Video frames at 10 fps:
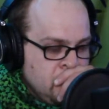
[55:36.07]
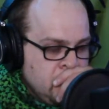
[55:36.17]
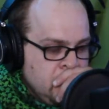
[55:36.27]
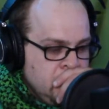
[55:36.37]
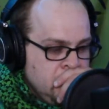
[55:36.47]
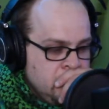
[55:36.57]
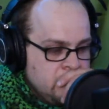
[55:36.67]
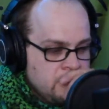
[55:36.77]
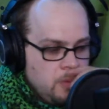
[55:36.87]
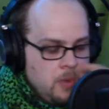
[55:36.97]

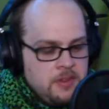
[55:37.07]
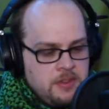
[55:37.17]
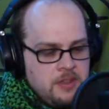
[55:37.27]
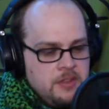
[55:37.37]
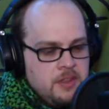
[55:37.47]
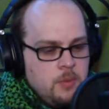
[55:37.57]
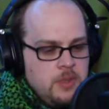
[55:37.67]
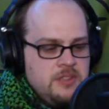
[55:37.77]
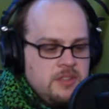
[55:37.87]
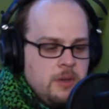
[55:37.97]
is one thing that
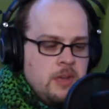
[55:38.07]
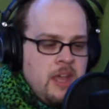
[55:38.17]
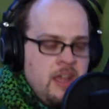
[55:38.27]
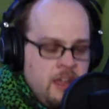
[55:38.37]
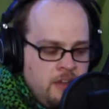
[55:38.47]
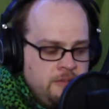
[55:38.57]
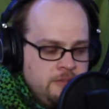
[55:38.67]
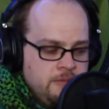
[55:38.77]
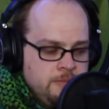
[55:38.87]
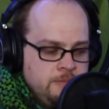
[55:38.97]
we don't
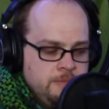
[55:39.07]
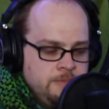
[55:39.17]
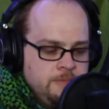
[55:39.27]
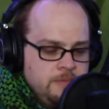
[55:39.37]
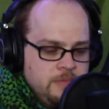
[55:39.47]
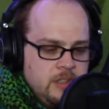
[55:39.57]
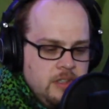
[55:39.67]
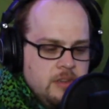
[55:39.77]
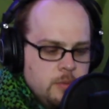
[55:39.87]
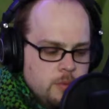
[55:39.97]
have
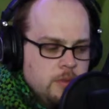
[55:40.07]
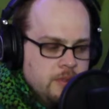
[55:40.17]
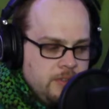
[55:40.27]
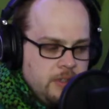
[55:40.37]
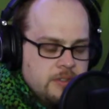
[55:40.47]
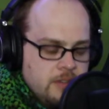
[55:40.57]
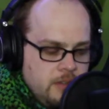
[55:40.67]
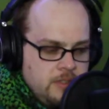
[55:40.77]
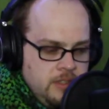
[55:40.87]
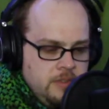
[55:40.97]
in the world of
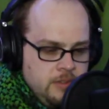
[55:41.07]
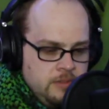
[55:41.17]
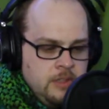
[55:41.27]
Airsoft even